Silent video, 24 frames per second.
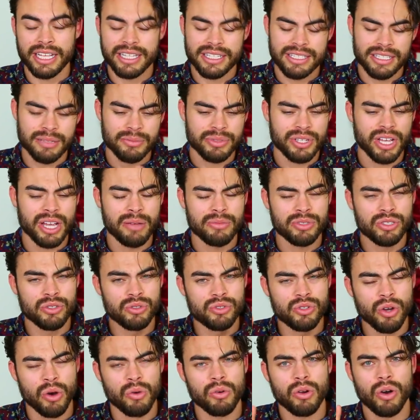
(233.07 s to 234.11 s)
And sometimes you
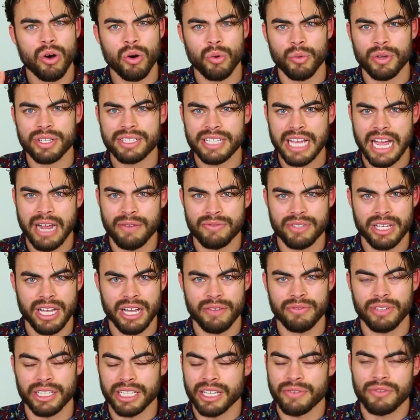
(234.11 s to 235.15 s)
don't always have to
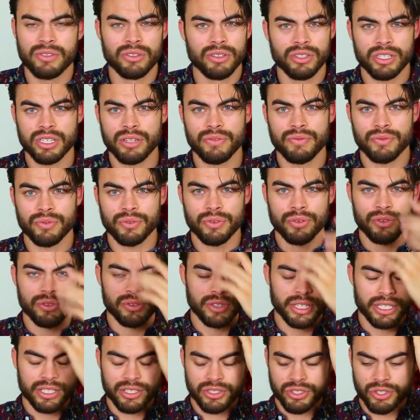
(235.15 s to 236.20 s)
have, like if you're looking for
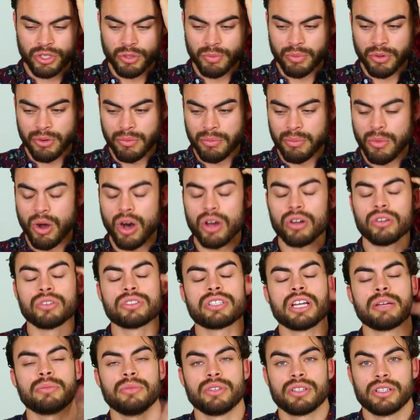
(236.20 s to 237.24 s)
like a supermodel
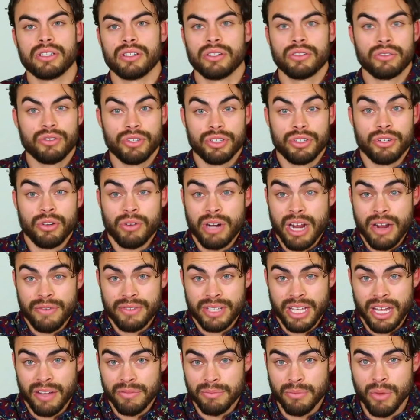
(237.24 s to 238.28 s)
type looking girl, you don't have
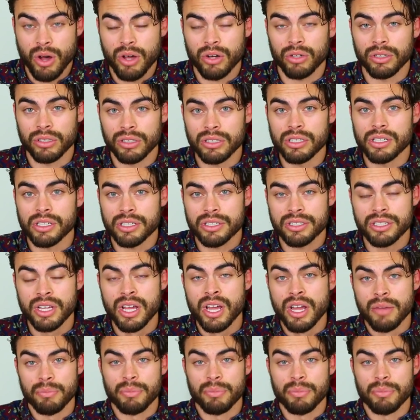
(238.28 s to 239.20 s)
to have model looks,